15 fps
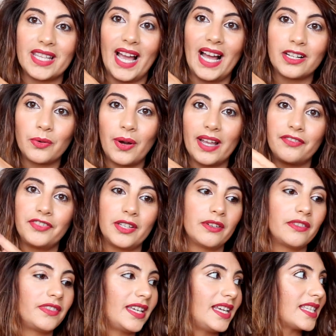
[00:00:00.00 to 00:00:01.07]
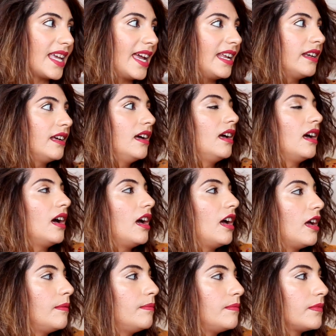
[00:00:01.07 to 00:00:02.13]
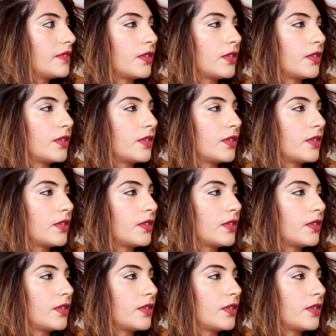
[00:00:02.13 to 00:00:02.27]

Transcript: They had quite a few of these in, um,